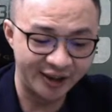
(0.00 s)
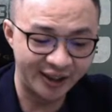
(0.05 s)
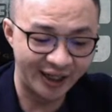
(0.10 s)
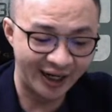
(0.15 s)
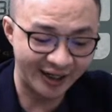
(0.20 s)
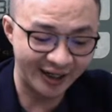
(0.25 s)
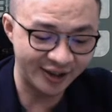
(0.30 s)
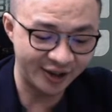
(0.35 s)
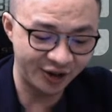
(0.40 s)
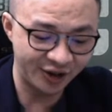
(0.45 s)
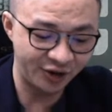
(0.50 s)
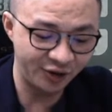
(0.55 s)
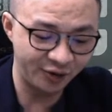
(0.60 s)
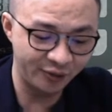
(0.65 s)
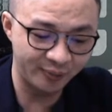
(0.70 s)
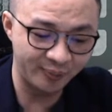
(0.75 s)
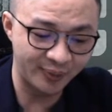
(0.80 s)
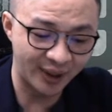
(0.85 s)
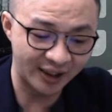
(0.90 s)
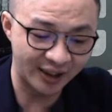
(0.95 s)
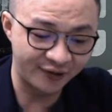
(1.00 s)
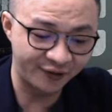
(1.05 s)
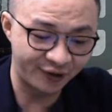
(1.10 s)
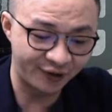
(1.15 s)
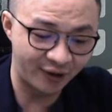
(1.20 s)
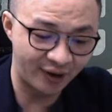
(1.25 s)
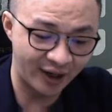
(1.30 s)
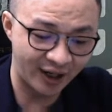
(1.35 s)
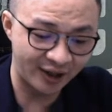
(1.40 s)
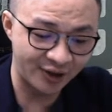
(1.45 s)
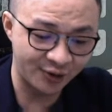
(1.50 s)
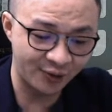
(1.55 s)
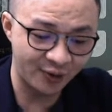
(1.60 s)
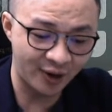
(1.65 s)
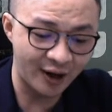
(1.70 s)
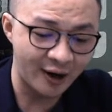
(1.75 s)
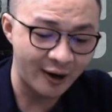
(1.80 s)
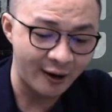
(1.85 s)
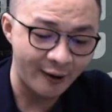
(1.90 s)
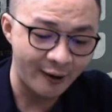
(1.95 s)
X cubed plus 4x squared
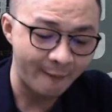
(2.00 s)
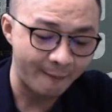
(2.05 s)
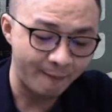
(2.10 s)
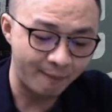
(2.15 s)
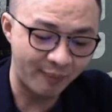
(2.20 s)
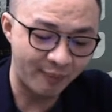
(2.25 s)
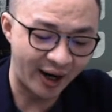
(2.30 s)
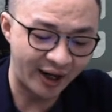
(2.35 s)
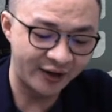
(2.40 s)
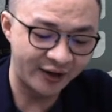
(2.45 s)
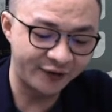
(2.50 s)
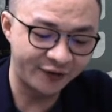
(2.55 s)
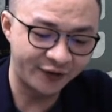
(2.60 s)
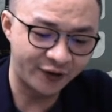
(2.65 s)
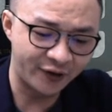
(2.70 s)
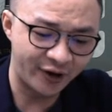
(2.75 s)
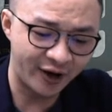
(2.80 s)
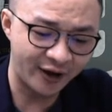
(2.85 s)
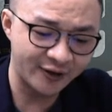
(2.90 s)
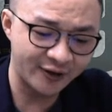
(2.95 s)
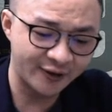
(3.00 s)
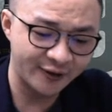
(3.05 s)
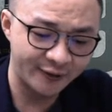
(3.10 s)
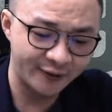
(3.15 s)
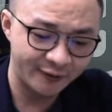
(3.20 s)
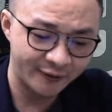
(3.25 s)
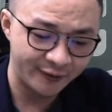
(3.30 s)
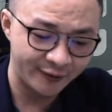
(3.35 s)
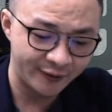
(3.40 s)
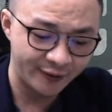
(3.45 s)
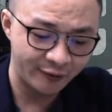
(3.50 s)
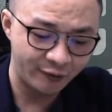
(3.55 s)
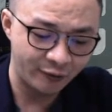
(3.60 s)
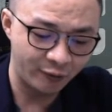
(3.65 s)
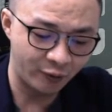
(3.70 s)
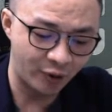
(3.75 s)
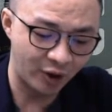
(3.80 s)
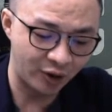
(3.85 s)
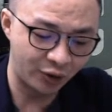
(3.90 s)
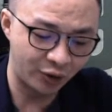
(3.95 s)
minus 4x
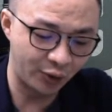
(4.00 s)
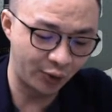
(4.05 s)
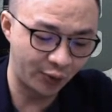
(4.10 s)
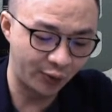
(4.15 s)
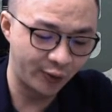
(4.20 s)
1, 2.